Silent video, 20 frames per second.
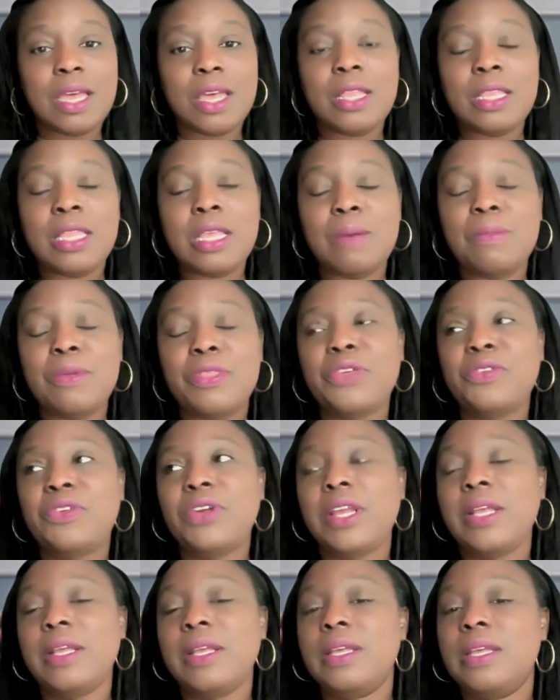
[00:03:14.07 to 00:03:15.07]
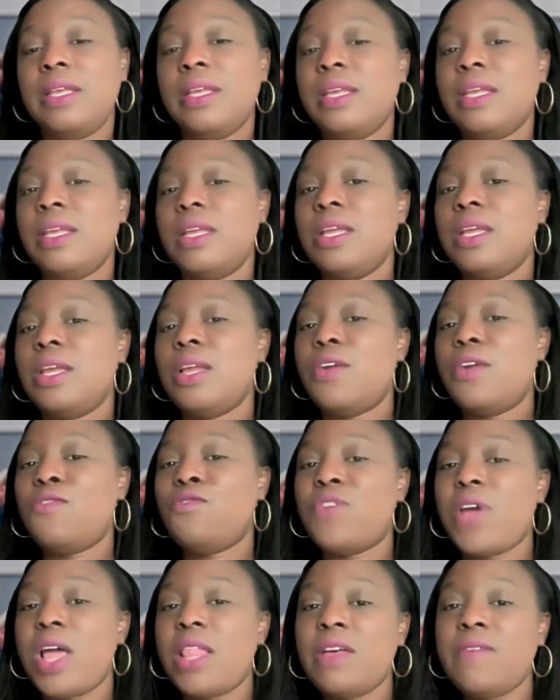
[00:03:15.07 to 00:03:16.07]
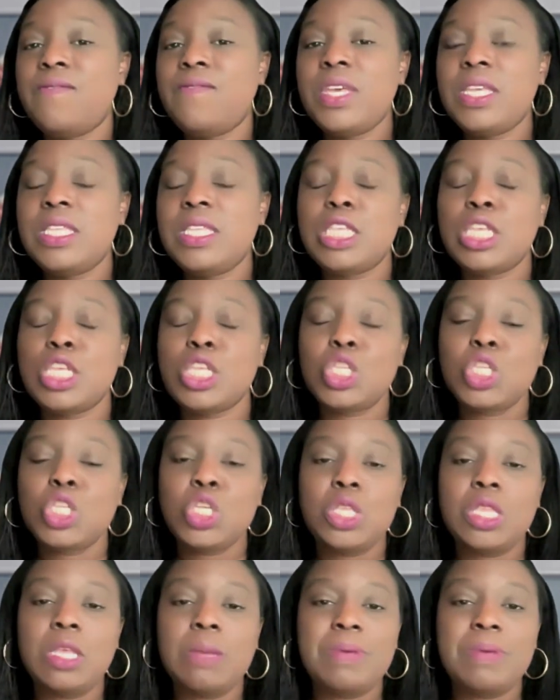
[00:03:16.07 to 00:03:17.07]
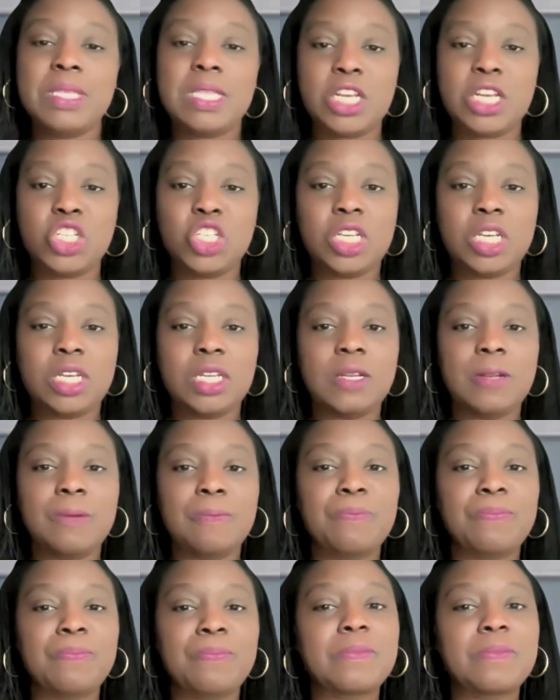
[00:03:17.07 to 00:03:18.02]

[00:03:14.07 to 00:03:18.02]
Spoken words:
Number three, relevance to the position.